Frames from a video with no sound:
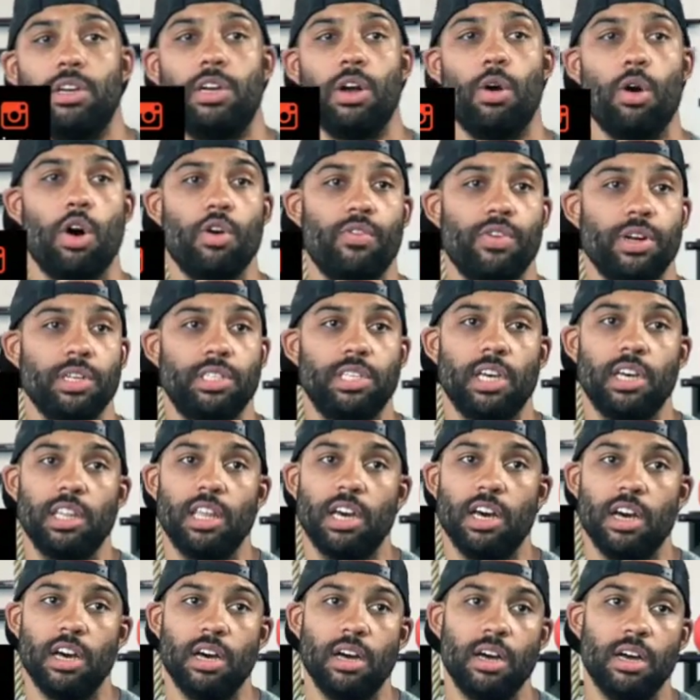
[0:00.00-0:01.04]
go over to
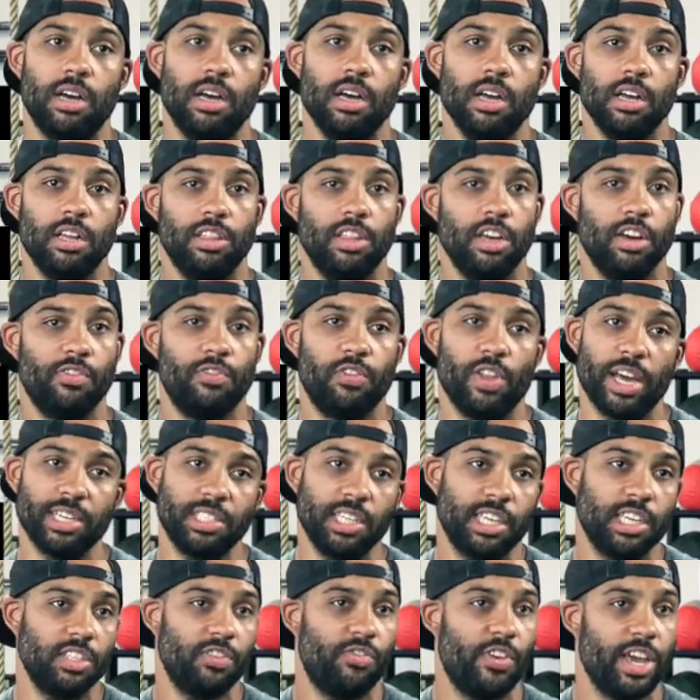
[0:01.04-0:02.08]
the
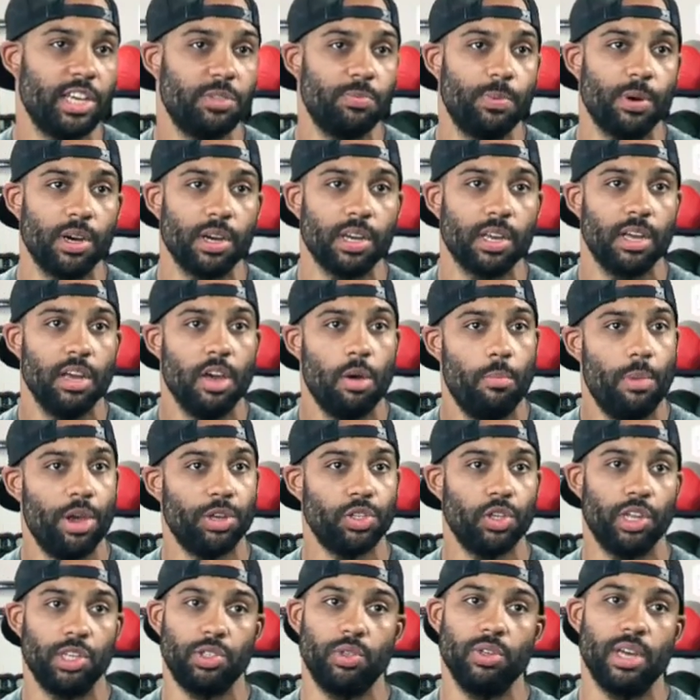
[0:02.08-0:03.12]
Flexicus Facebook. Make
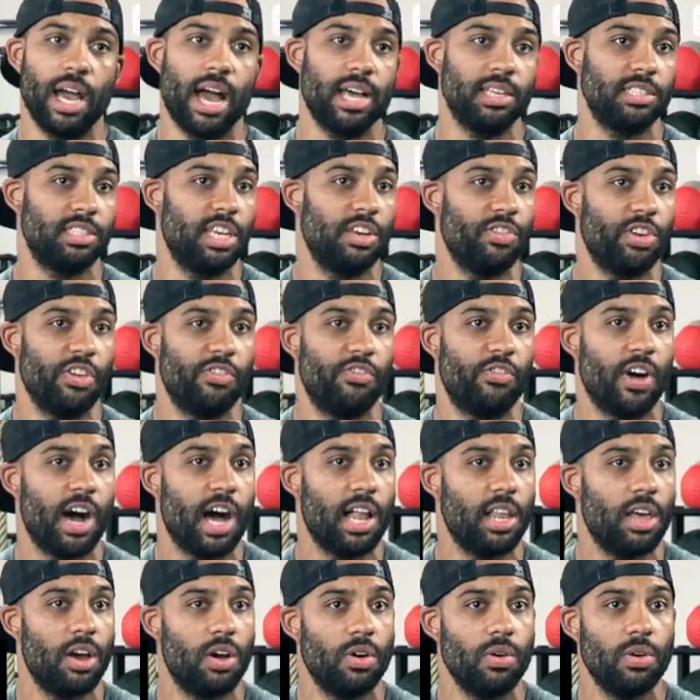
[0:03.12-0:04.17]
sure that you guys give it a
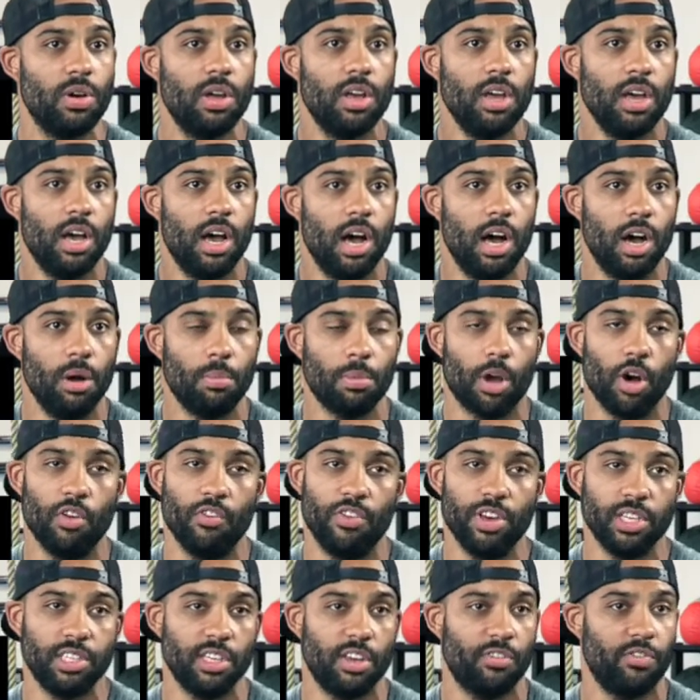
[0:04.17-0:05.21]
follow. Go
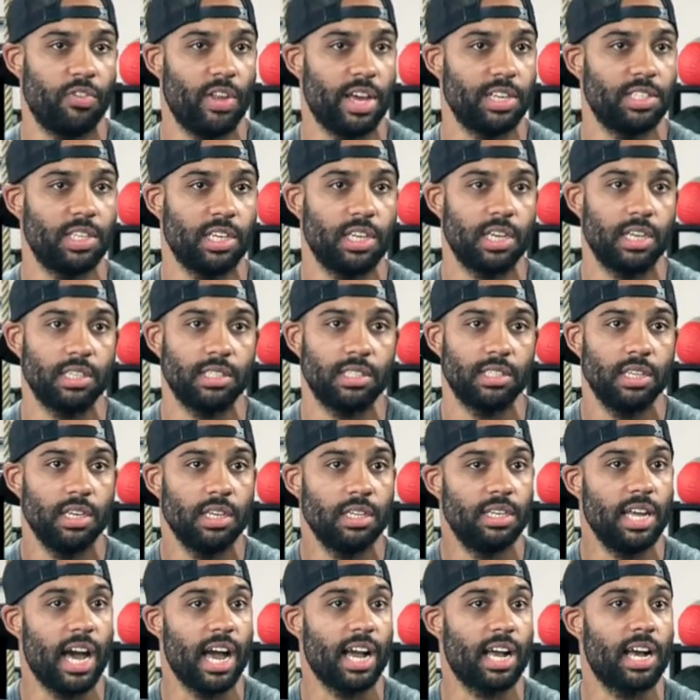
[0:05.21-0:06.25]
visit
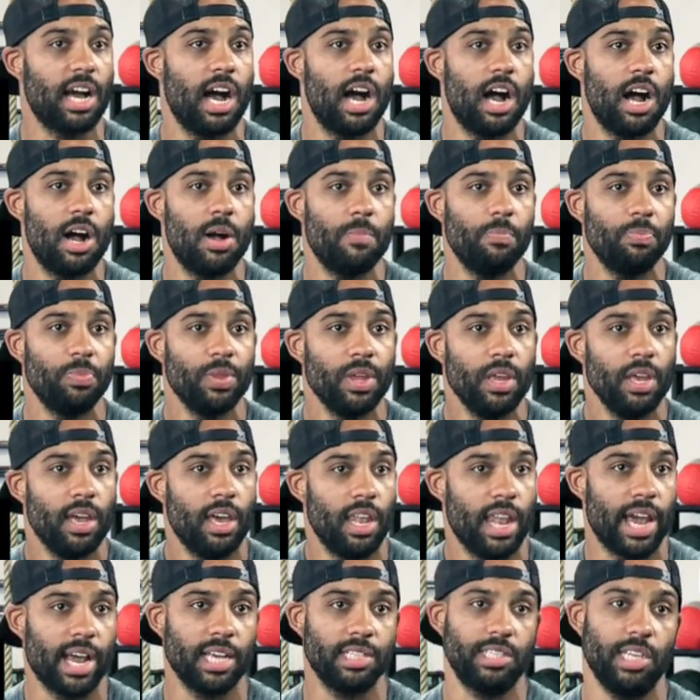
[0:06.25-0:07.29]
flexicus.com.
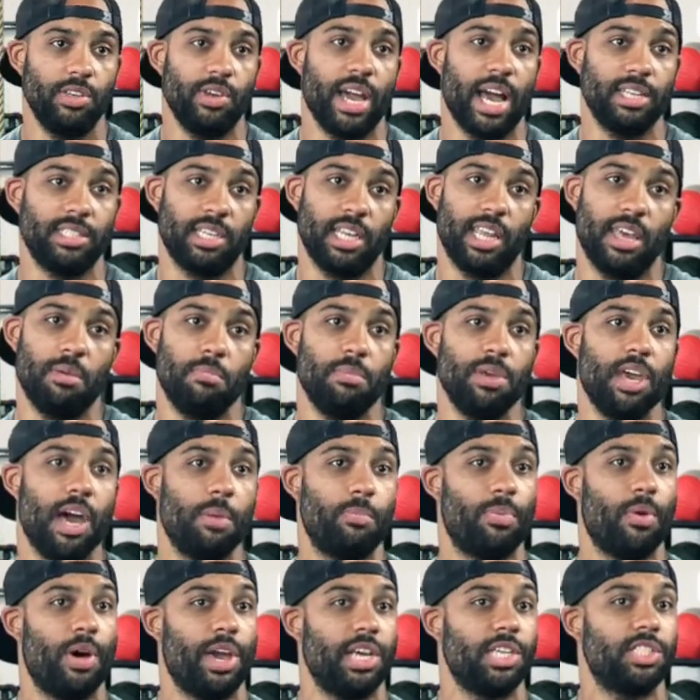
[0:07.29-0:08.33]
Like I said, you guys can hit me
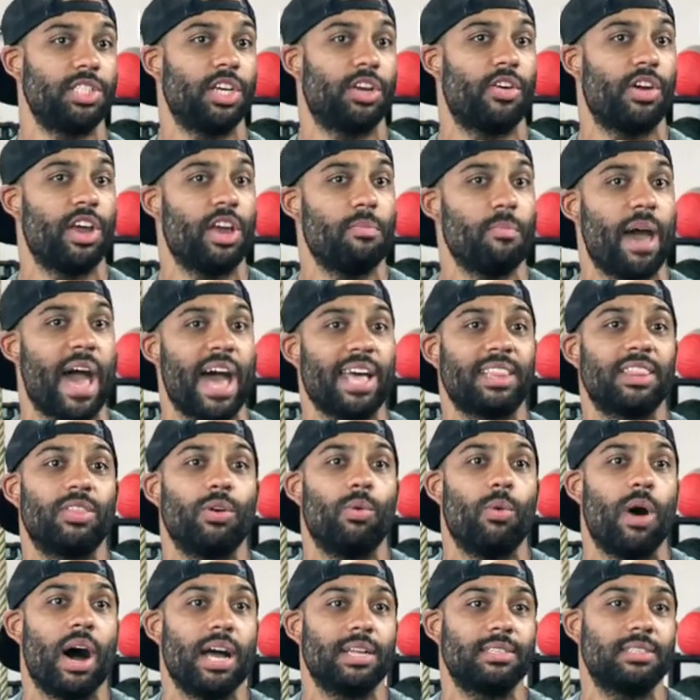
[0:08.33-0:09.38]
up on Instagram at
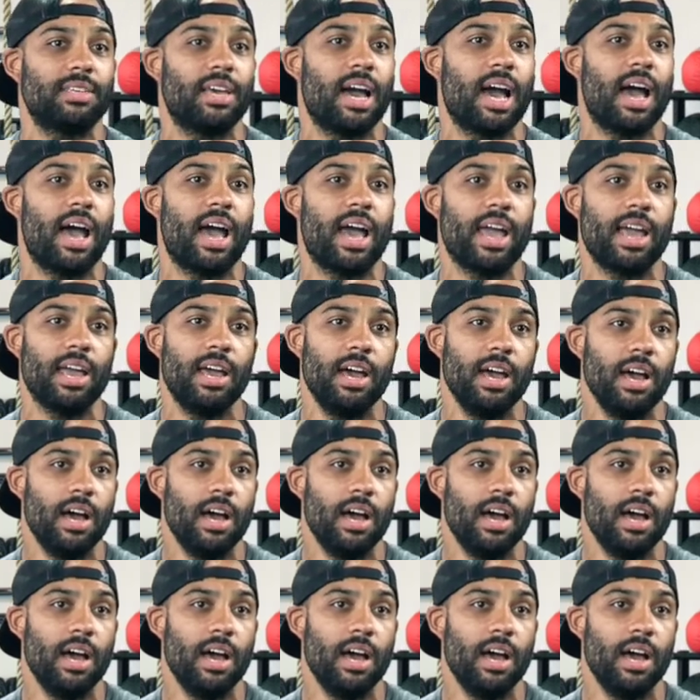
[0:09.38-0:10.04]
@TheWattsGuy,